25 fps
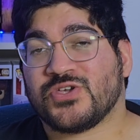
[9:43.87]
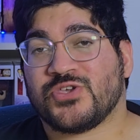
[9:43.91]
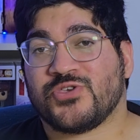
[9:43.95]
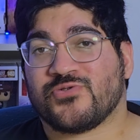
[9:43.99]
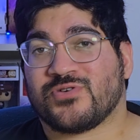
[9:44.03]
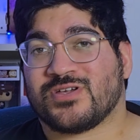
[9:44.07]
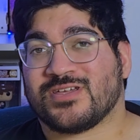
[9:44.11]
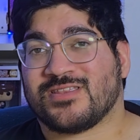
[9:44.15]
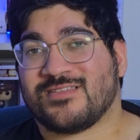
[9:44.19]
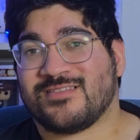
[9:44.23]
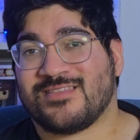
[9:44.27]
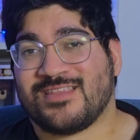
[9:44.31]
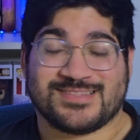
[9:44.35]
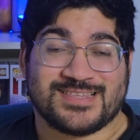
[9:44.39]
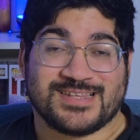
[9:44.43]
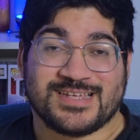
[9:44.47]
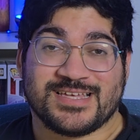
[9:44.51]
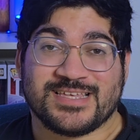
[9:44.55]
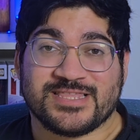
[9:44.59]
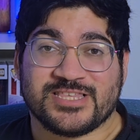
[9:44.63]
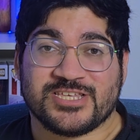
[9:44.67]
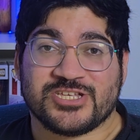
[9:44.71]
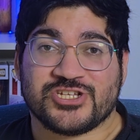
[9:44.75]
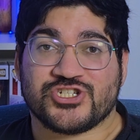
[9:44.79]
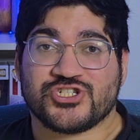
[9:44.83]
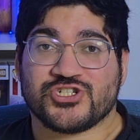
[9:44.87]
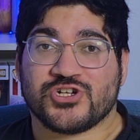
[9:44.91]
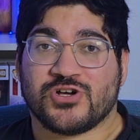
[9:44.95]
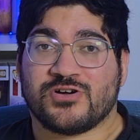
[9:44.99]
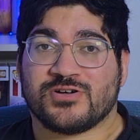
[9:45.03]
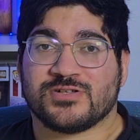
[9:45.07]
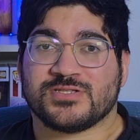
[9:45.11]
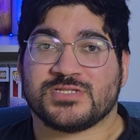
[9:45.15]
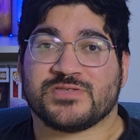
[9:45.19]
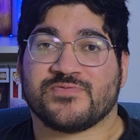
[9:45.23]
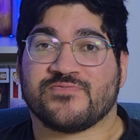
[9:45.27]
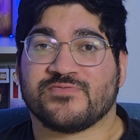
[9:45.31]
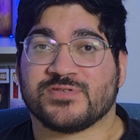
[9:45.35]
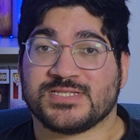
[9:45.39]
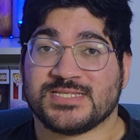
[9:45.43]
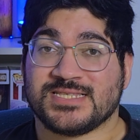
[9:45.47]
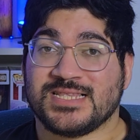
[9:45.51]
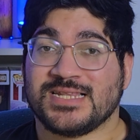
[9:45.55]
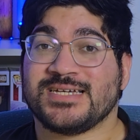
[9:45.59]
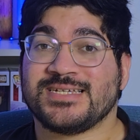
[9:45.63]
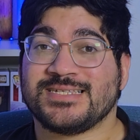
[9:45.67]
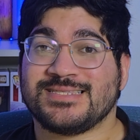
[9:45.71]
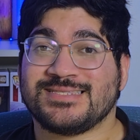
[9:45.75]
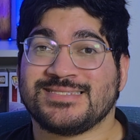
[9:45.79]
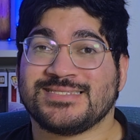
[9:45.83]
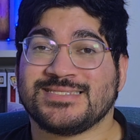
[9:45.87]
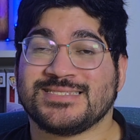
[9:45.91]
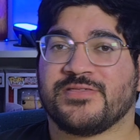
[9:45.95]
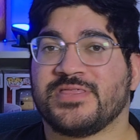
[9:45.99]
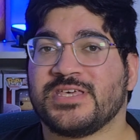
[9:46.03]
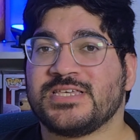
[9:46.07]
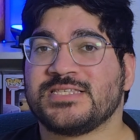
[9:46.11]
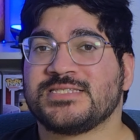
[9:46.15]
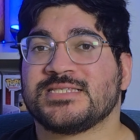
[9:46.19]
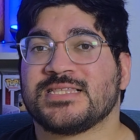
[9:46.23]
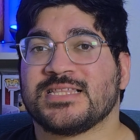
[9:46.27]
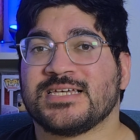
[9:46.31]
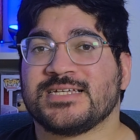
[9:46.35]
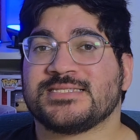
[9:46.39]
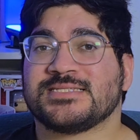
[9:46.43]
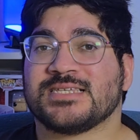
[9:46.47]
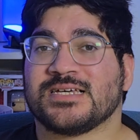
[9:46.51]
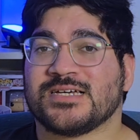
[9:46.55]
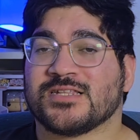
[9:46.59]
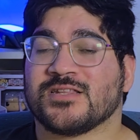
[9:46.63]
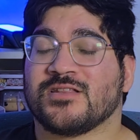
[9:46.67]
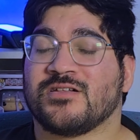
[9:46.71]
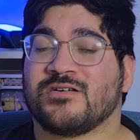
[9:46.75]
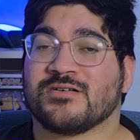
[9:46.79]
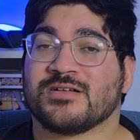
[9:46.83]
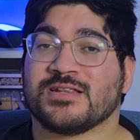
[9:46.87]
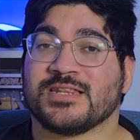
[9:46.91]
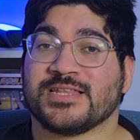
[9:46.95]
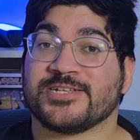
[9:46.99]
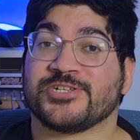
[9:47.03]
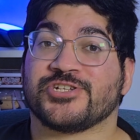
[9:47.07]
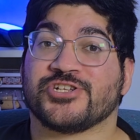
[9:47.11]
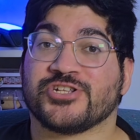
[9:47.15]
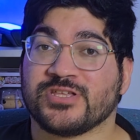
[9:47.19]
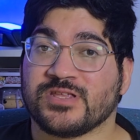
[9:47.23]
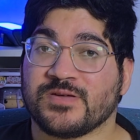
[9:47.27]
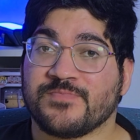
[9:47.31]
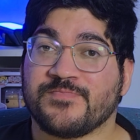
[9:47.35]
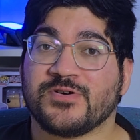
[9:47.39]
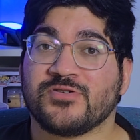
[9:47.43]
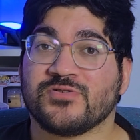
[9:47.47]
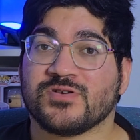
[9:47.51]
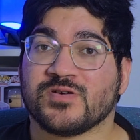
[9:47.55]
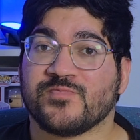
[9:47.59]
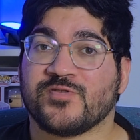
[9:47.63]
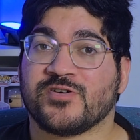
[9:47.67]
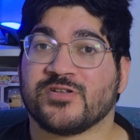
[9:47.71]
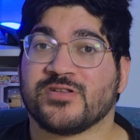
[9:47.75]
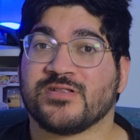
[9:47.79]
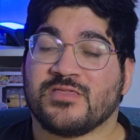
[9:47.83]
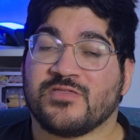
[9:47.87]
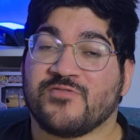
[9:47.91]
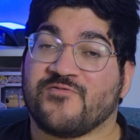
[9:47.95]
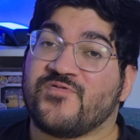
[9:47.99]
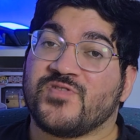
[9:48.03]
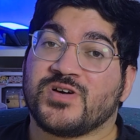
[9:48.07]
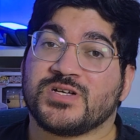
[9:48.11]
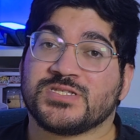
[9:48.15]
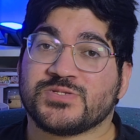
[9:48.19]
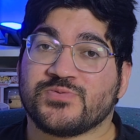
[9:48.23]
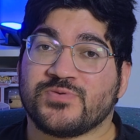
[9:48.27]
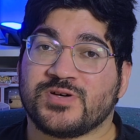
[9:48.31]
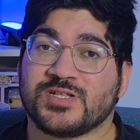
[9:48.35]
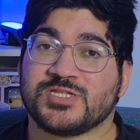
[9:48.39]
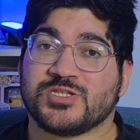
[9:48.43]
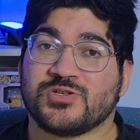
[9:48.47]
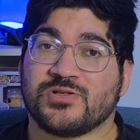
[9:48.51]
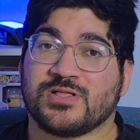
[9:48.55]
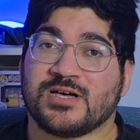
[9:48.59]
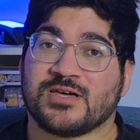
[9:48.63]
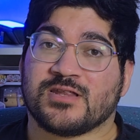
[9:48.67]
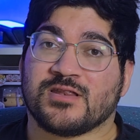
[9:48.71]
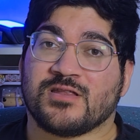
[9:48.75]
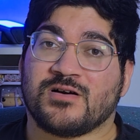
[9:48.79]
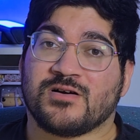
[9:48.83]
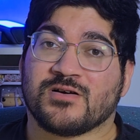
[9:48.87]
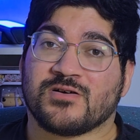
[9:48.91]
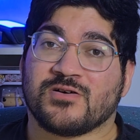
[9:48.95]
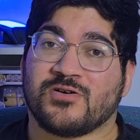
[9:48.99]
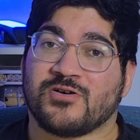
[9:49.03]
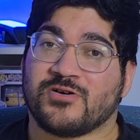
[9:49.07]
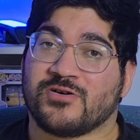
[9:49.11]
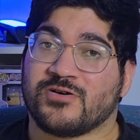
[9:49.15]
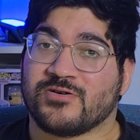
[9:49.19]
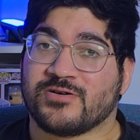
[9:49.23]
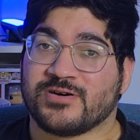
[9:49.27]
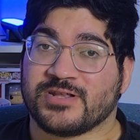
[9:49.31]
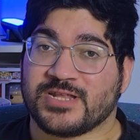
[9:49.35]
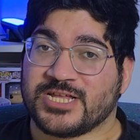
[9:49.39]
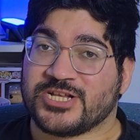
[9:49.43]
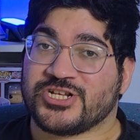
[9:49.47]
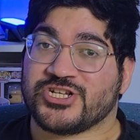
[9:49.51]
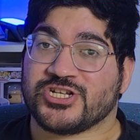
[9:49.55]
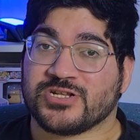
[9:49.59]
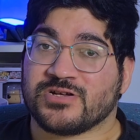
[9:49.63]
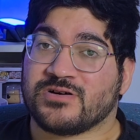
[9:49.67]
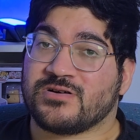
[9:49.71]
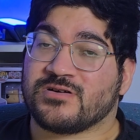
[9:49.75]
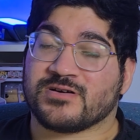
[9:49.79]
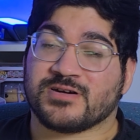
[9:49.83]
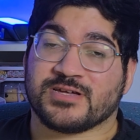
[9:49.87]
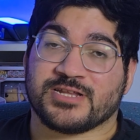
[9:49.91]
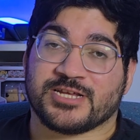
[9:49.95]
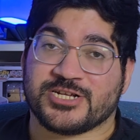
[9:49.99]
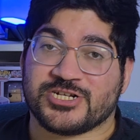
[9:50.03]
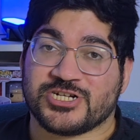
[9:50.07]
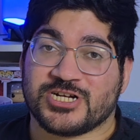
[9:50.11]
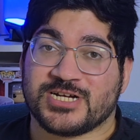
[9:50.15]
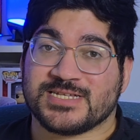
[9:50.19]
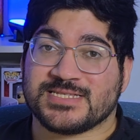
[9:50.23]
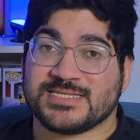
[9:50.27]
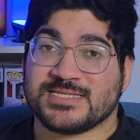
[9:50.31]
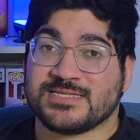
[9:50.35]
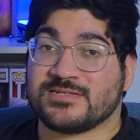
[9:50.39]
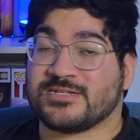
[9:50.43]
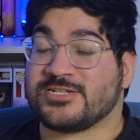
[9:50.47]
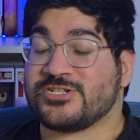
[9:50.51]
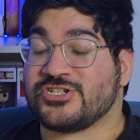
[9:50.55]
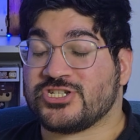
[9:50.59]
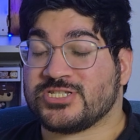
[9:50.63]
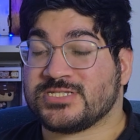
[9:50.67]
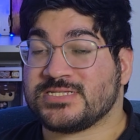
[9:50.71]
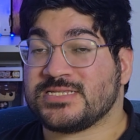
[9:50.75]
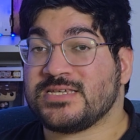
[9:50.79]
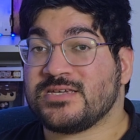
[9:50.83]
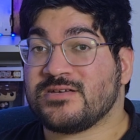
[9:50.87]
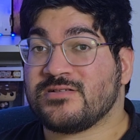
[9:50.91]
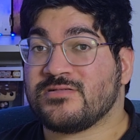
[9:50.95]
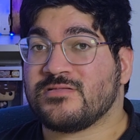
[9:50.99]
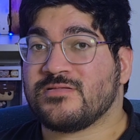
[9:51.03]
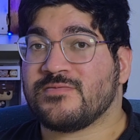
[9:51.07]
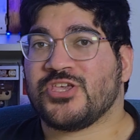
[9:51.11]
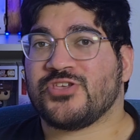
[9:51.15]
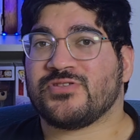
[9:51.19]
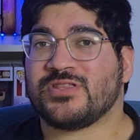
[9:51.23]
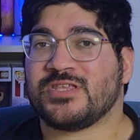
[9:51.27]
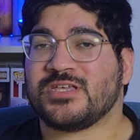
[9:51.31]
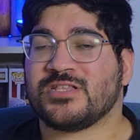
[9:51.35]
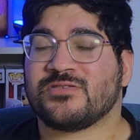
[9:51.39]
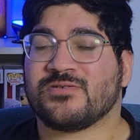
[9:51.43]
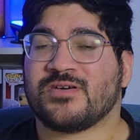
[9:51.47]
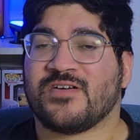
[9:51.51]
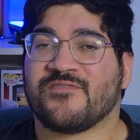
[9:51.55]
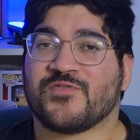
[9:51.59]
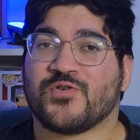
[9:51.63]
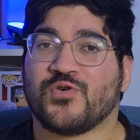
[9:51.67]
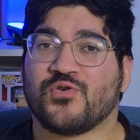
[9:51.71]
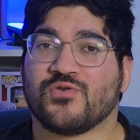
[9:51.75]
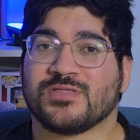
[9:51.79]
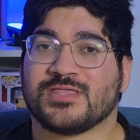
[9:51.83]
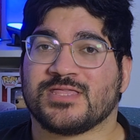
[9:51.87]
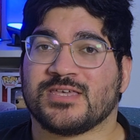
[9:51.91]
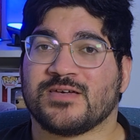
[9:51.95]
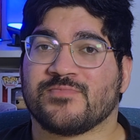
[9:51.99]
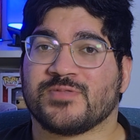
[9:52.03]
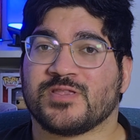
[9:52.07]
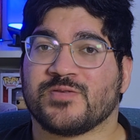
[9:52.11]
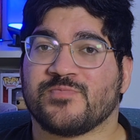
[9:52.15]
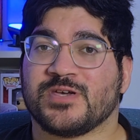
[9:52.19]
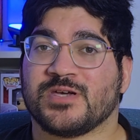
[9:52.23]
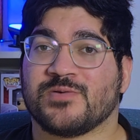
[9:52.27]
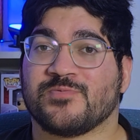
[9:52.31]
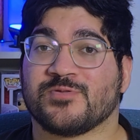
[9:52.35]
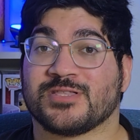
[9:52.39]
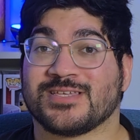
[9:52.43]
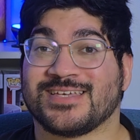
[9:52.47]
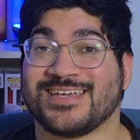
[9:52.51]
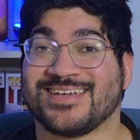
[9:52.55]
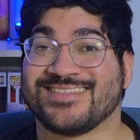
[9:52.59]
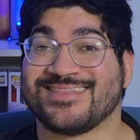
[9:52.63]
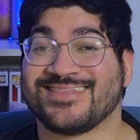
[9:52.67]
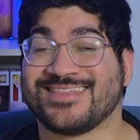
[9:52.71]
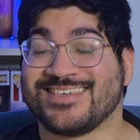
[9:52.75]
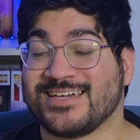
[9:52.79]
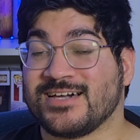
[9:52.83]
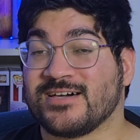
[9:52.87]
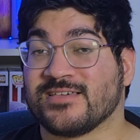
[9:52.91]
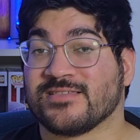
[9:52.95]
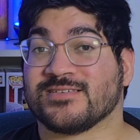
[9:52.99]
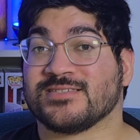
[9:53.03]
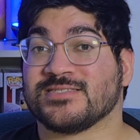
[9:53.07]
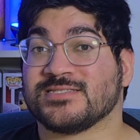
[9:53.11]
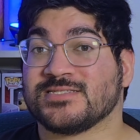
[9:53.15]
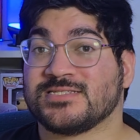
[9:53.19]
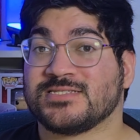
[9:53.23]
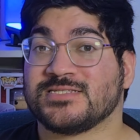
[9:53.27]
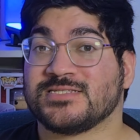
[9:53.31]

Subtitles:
You can trade these shards for slates. These slates unlock legendary Pokemon. The first ones you'll unlock are Regirock, Regice, and Registeel. You need to have caught them to be able to get the others.